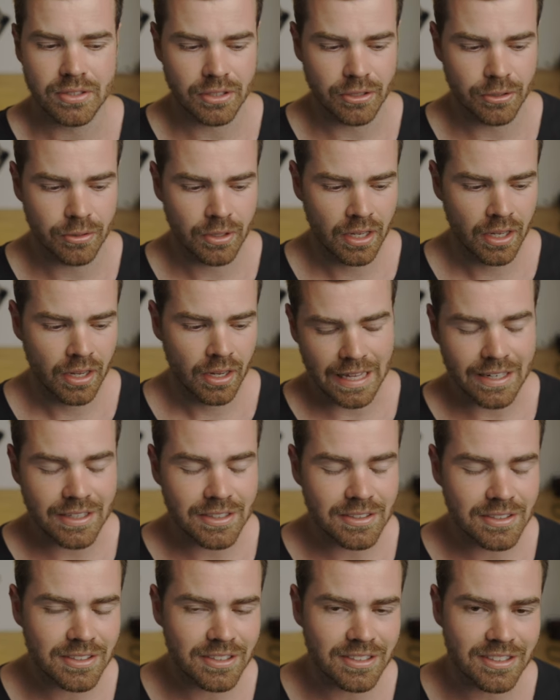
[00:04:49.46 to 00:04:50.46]
So that
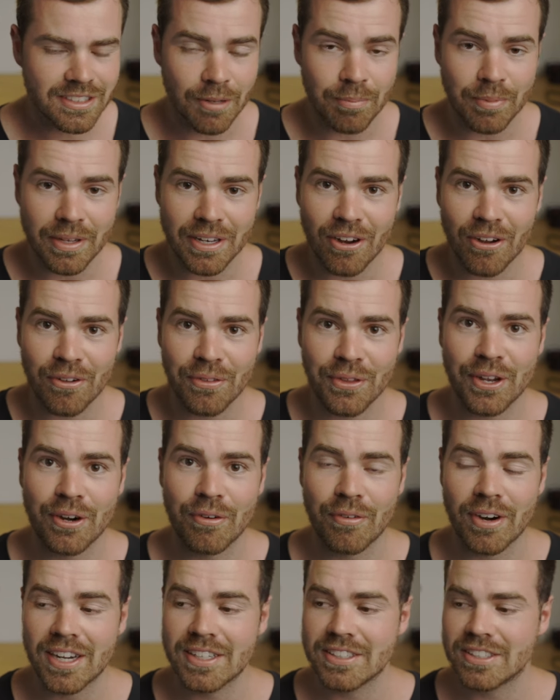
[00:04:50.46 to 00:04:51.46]
is something on the
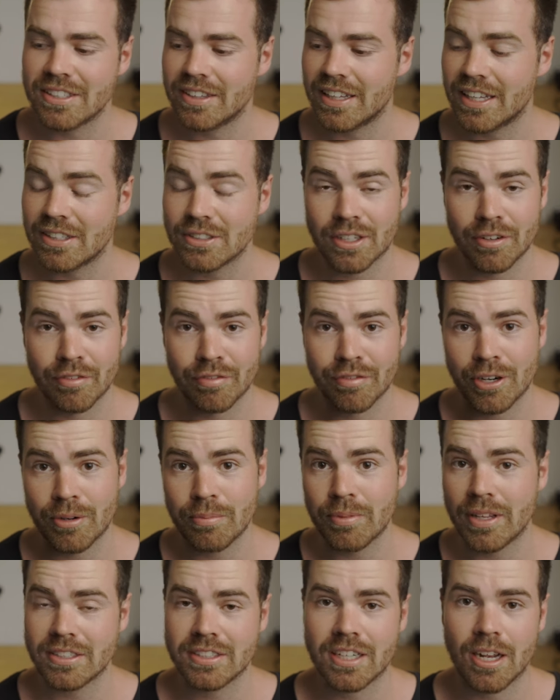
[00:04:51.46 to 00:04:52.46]
horizon that's
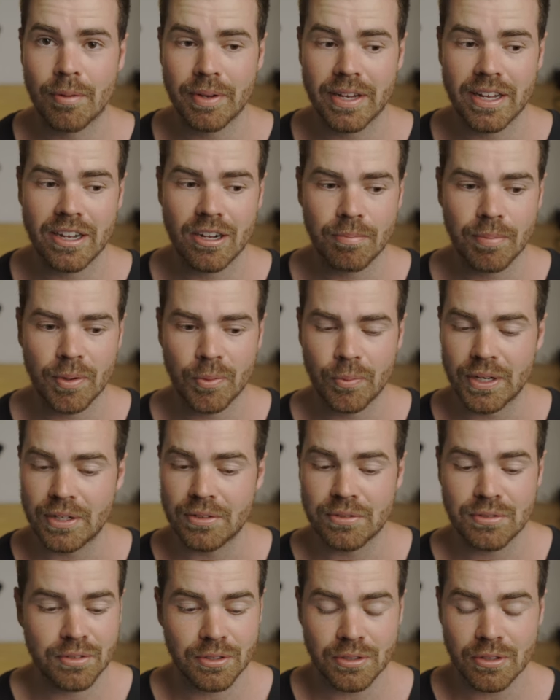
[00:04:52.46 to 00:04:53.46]
confirmed that's coming out, but
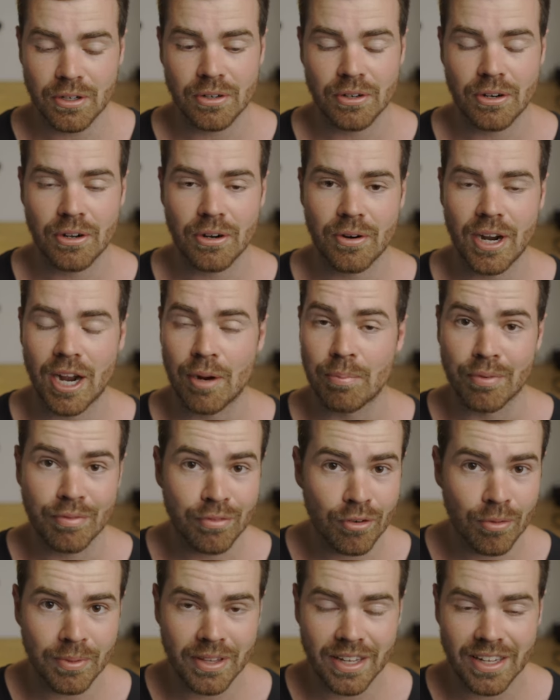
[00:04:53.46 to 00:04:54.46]
we do not know how
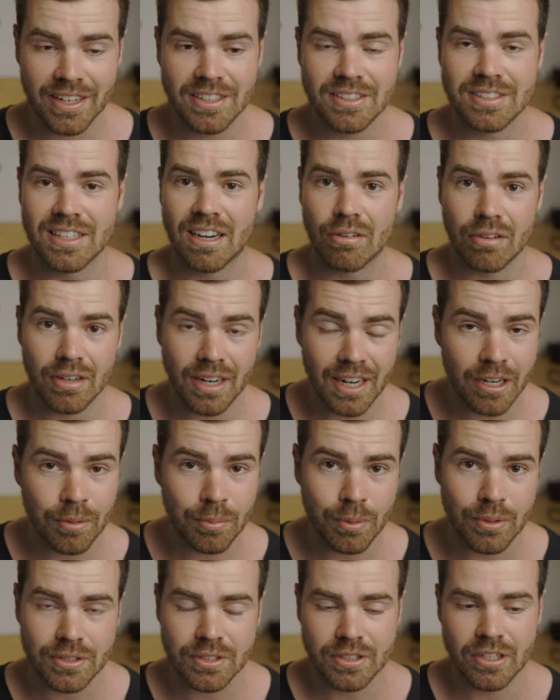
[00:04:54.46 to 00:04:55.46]
performant that is, how
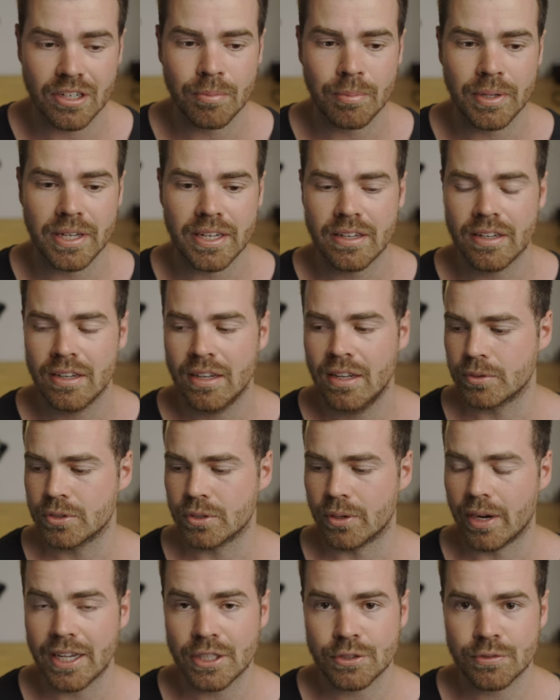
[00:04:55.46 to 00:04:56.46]
reliable it's gonna be.
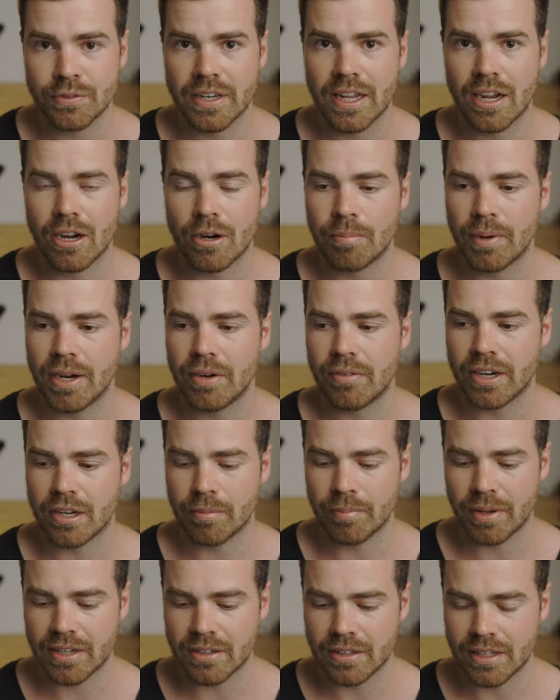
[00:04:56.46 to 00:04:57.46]
So as for now, my
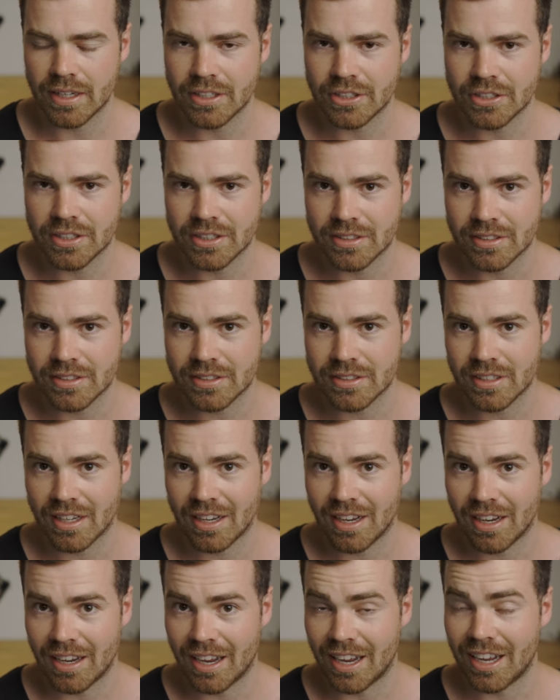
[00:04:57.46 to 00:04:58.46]
recommendations
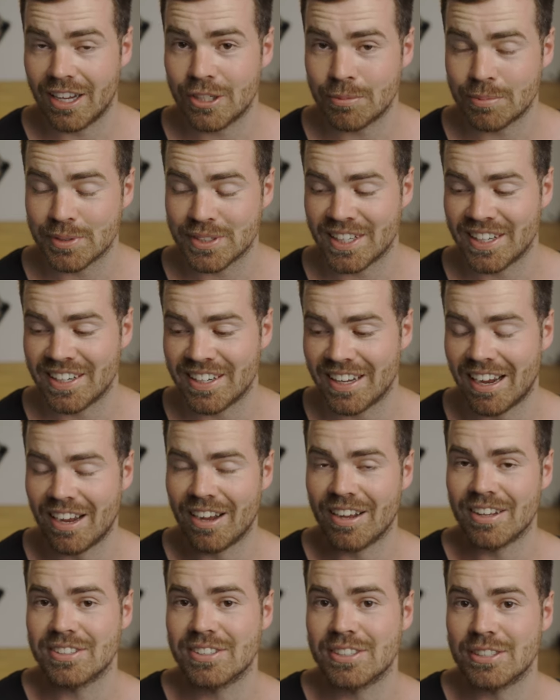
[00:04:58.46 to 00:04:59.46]
100%
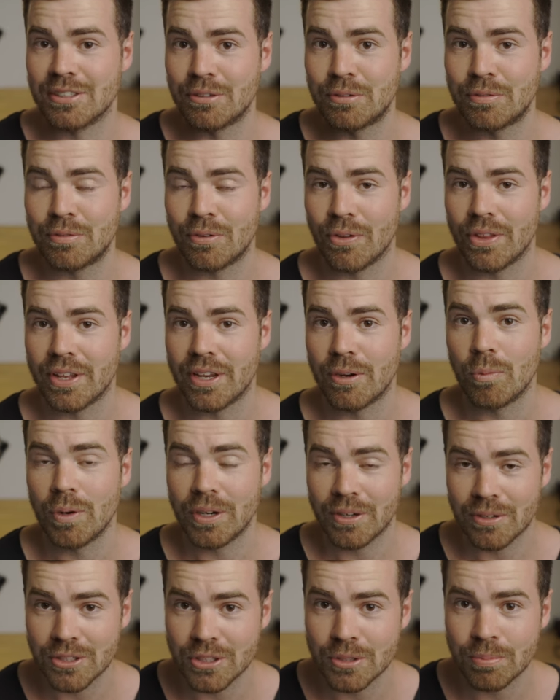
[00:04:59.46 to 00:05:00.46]
are still for the
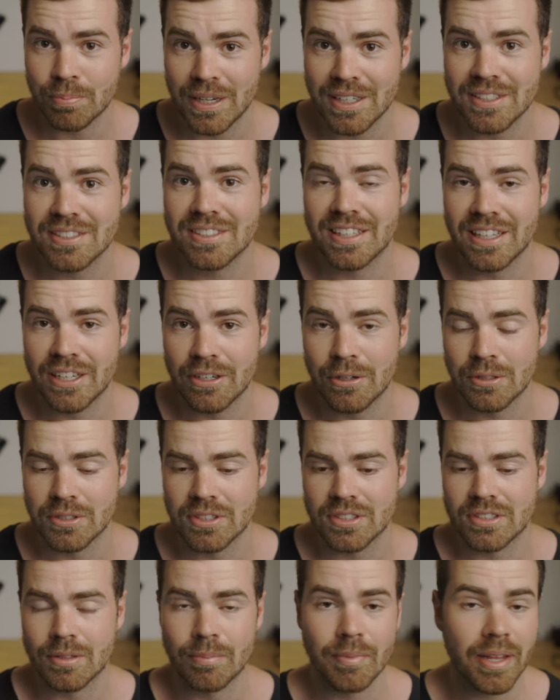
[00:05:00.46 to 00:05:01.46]
Windows-based
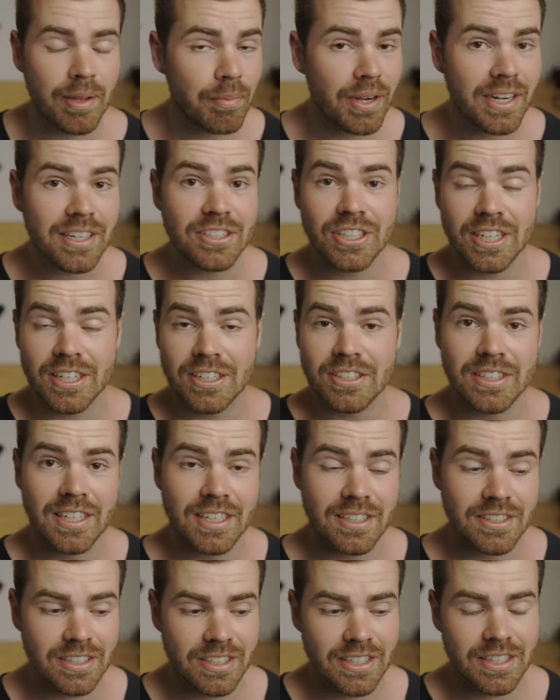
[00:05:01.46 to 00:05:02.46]
ecosystem. That might change
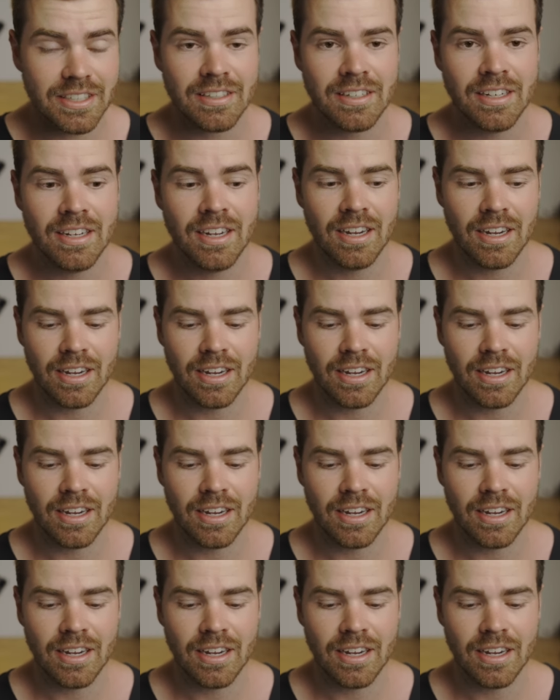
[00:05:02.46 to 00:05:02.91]
next year.